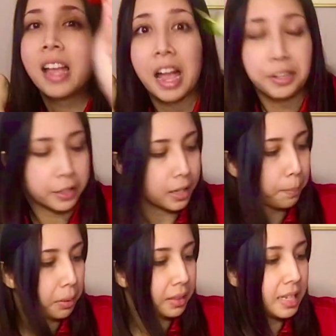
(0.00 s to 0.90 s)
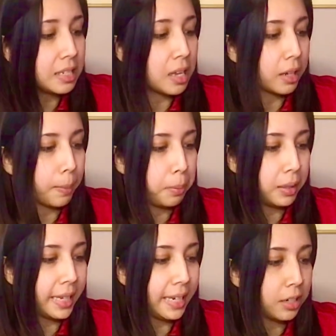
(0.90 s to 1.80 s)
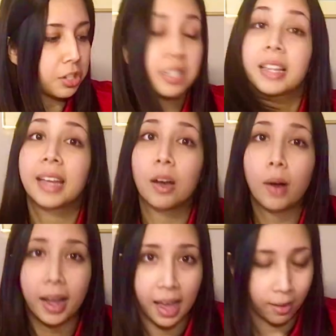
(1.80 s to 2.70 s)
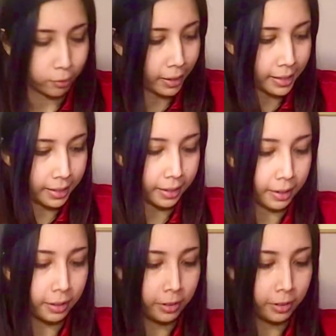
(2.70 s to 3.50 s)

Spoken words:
And you're gonna put this on a plate just like how I have right here.